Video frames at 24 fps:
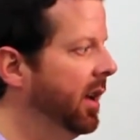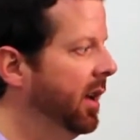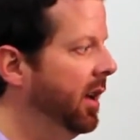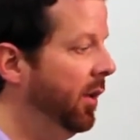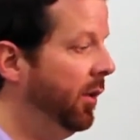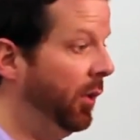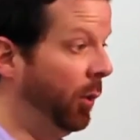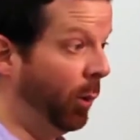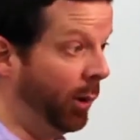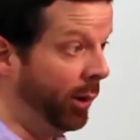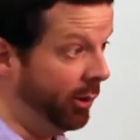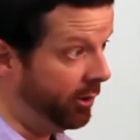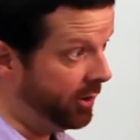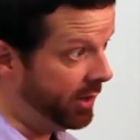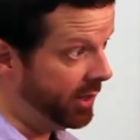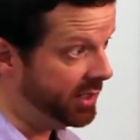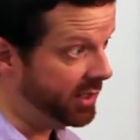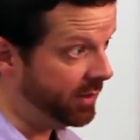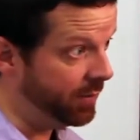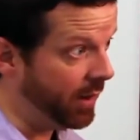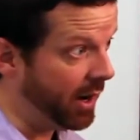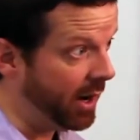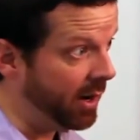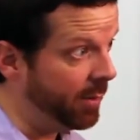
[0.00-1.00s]
the wilderness
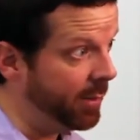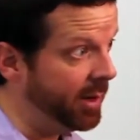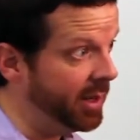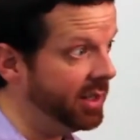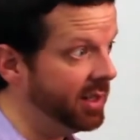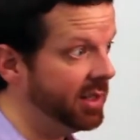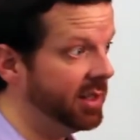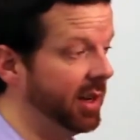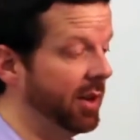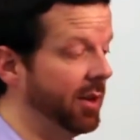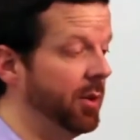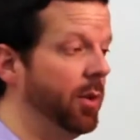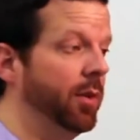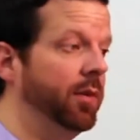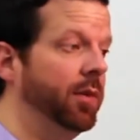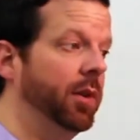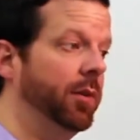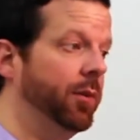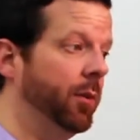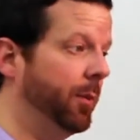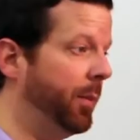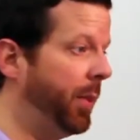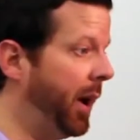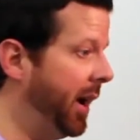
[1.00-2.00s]
environments, and you have
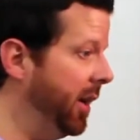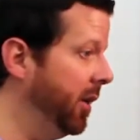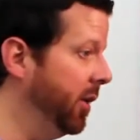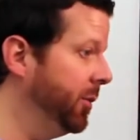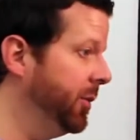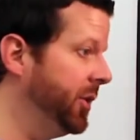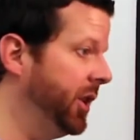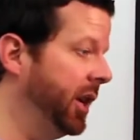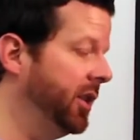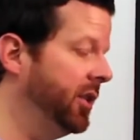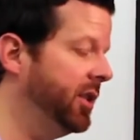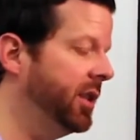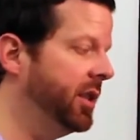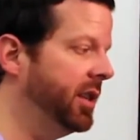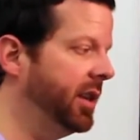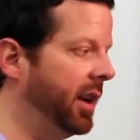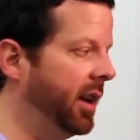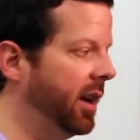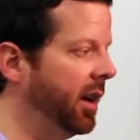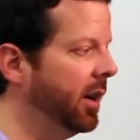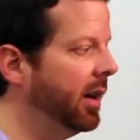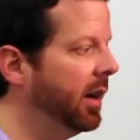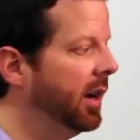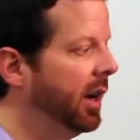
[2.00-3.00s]
different biome changes
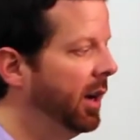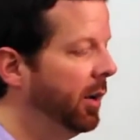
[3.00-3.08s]
there.